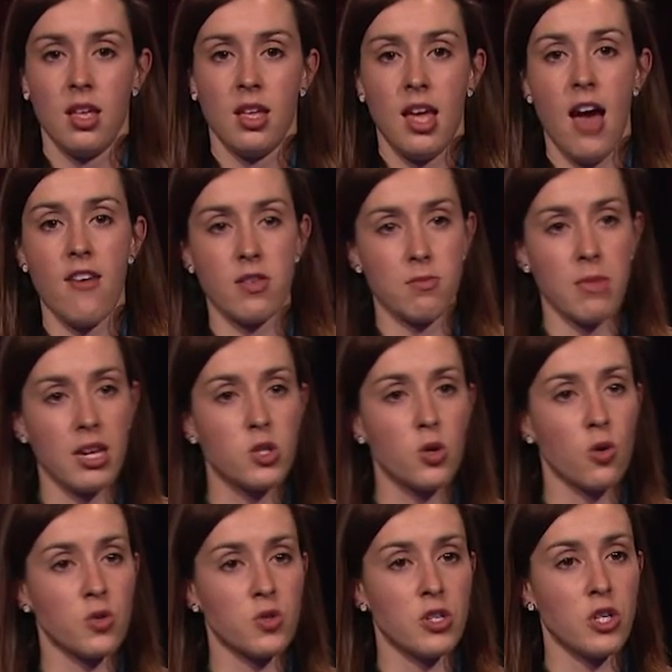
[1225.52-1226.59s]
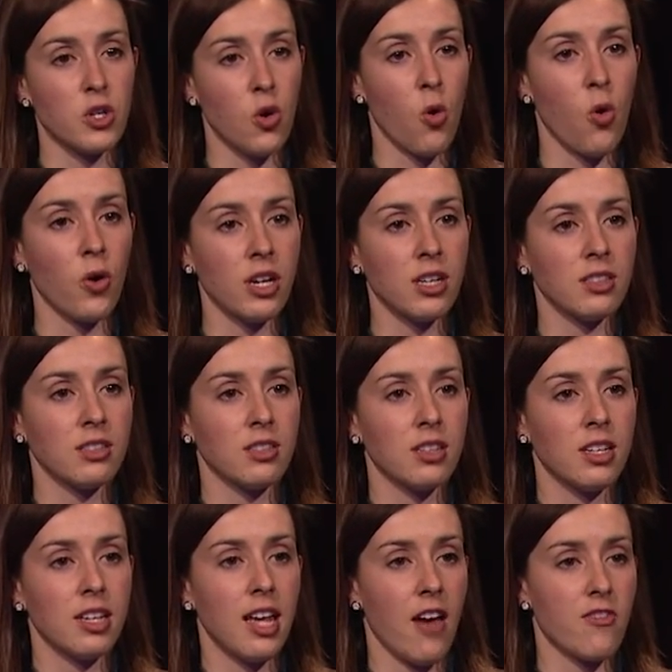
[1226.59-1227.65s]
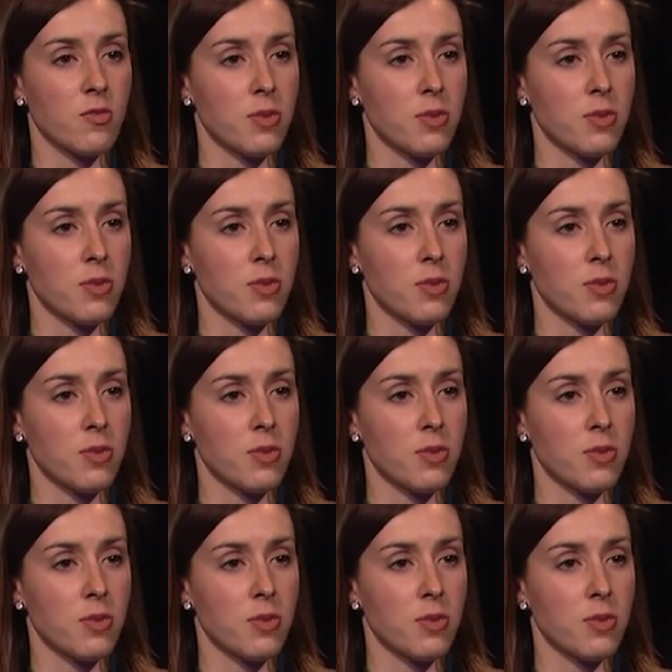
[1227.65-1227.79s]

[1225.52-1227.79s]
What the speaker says: having mentors in your corner, having